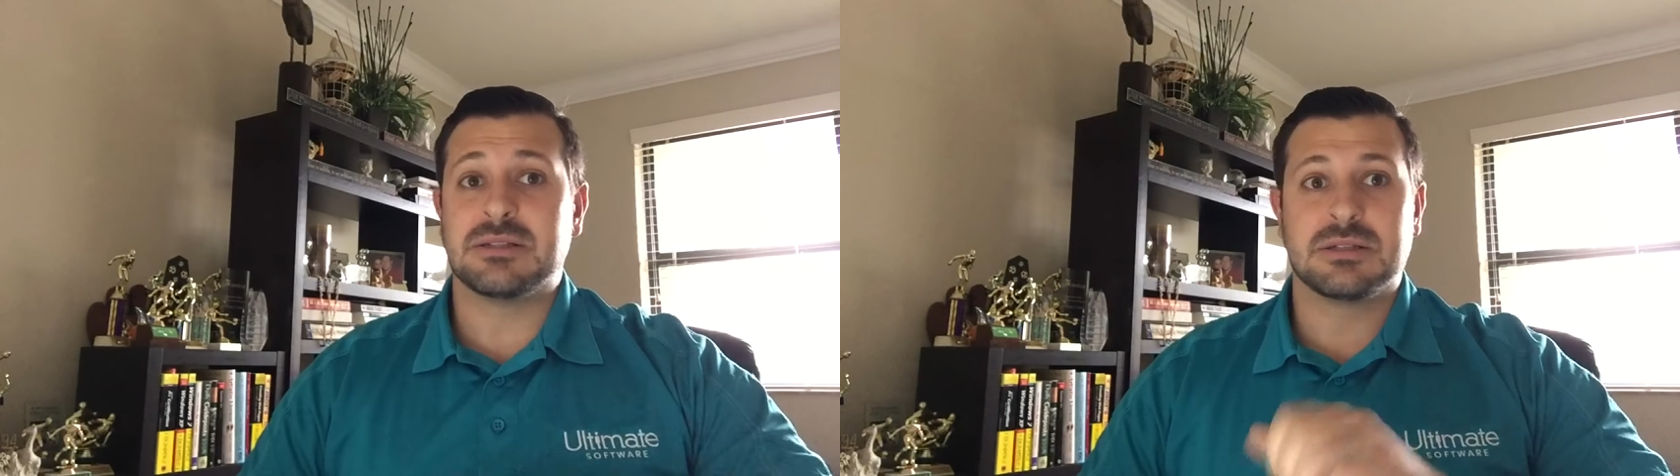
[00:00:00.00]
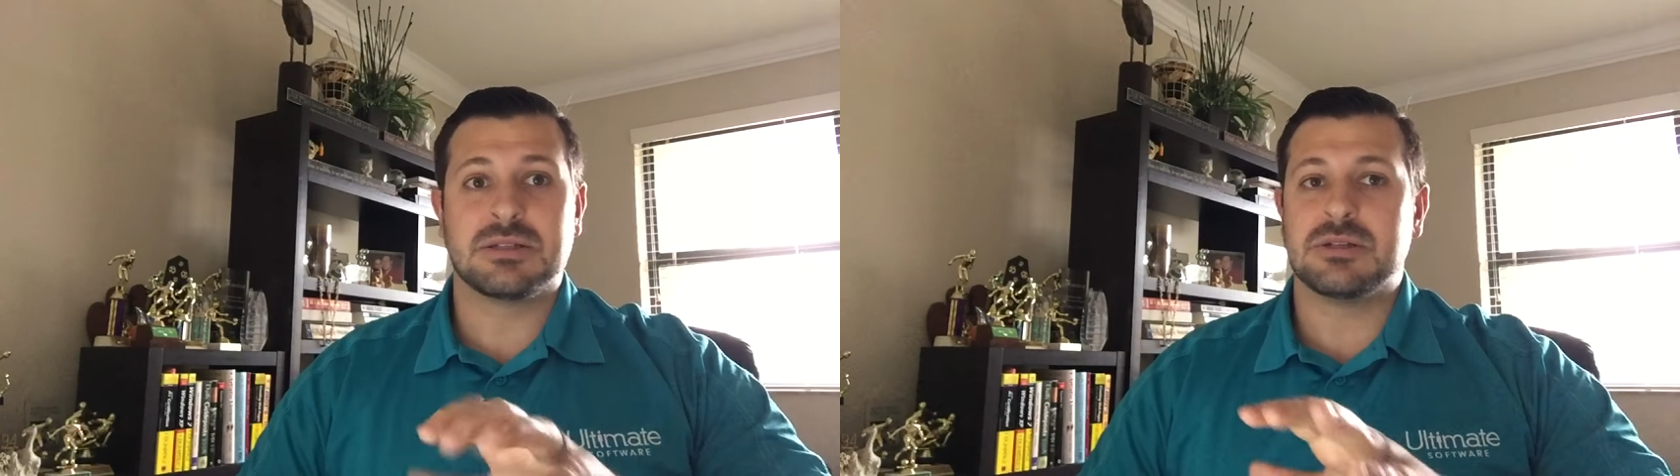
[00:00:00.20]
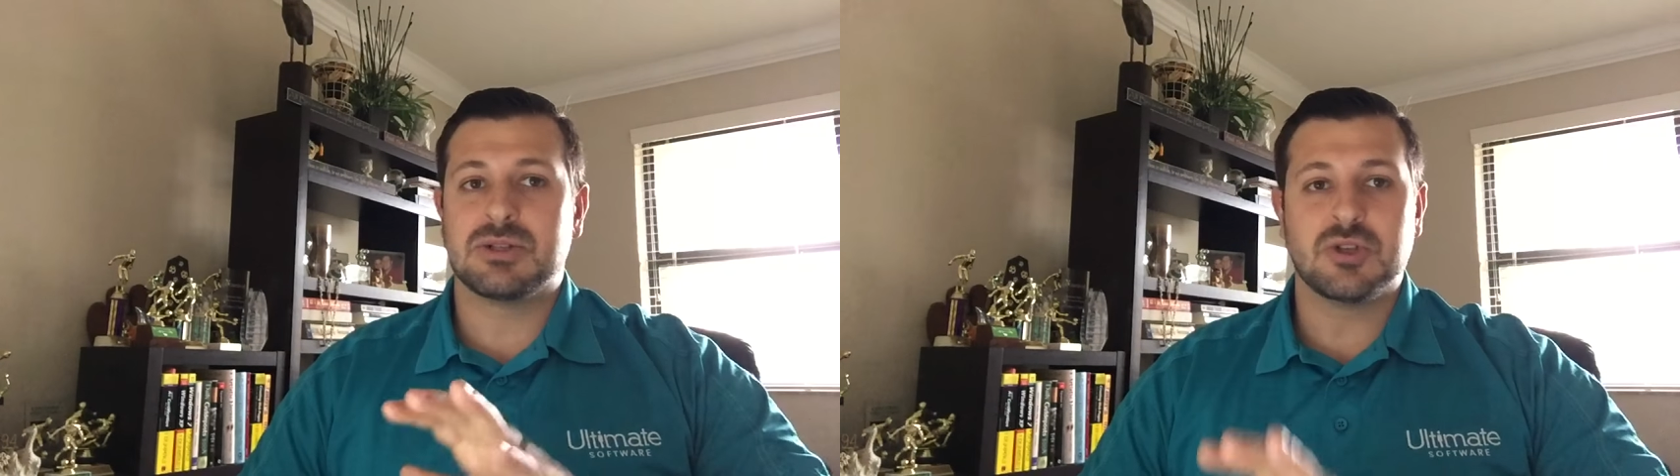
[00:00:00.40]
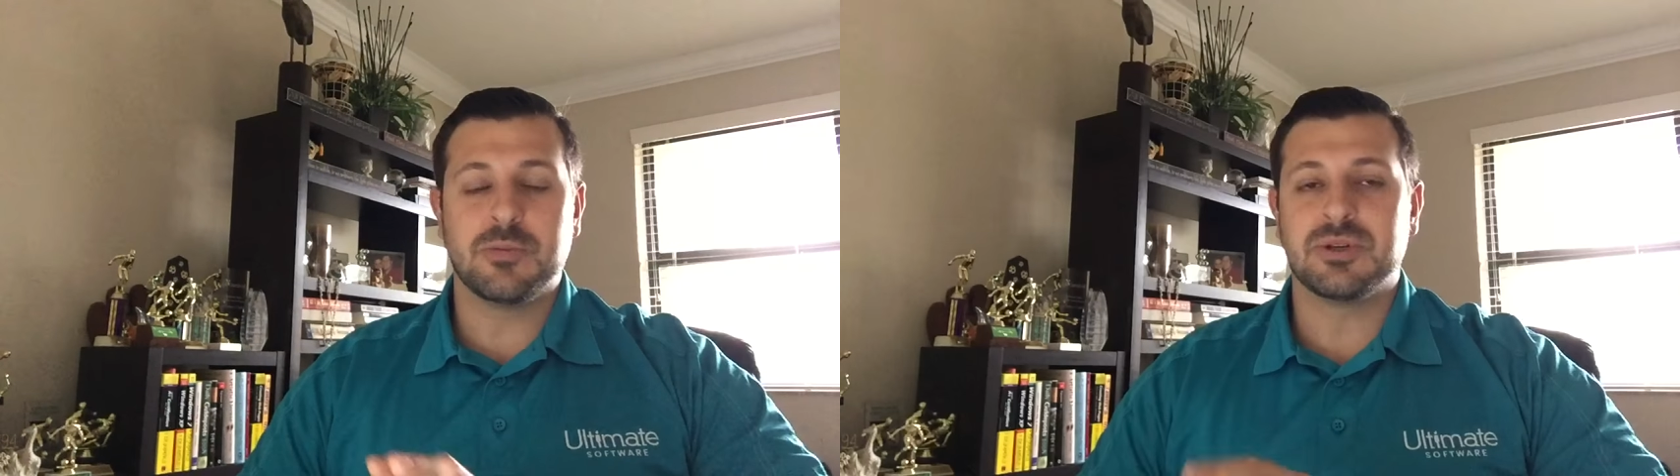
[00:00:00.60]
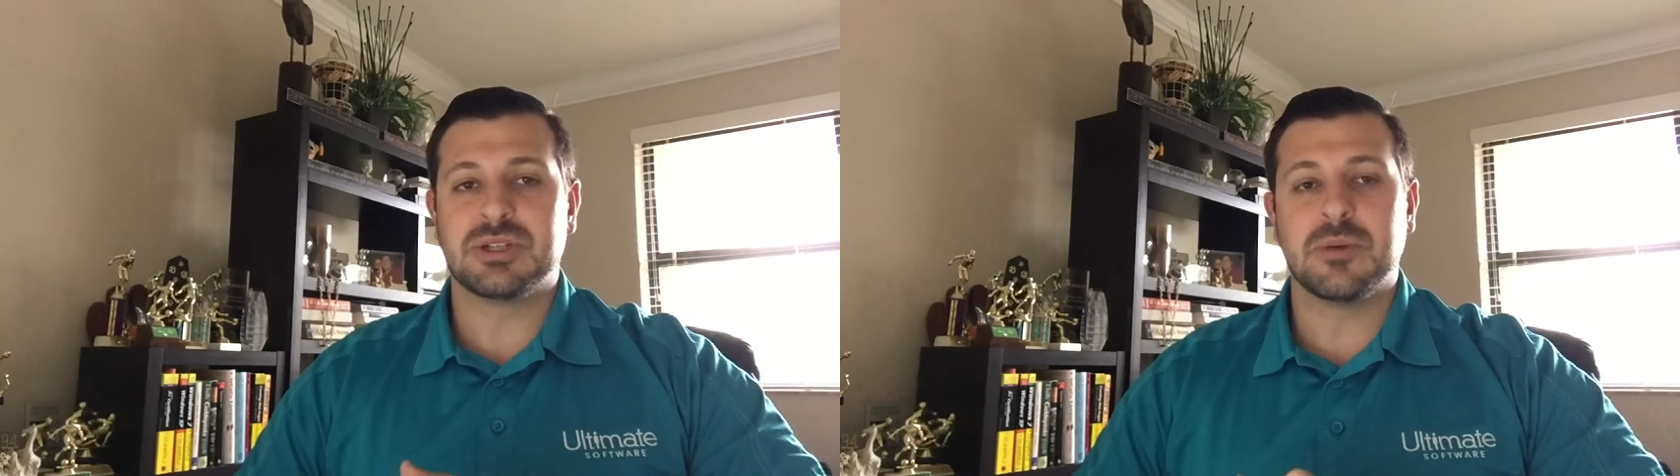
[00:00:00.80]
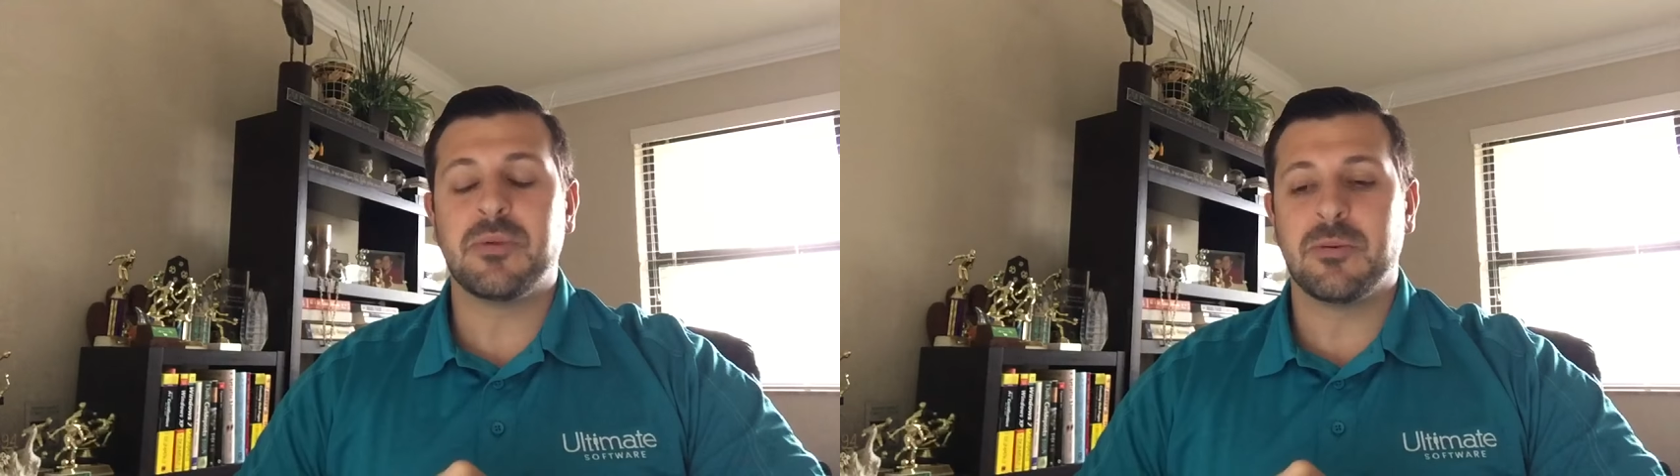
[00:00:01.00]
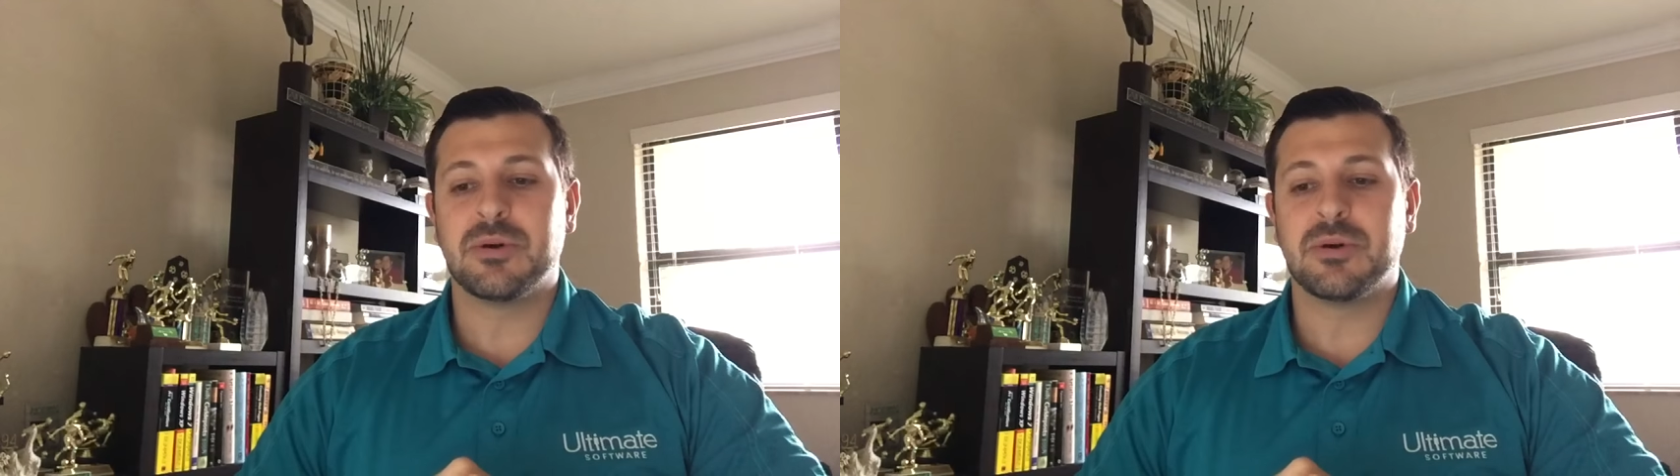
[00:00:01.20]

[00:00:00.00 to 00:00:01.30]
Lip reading: It's super simple,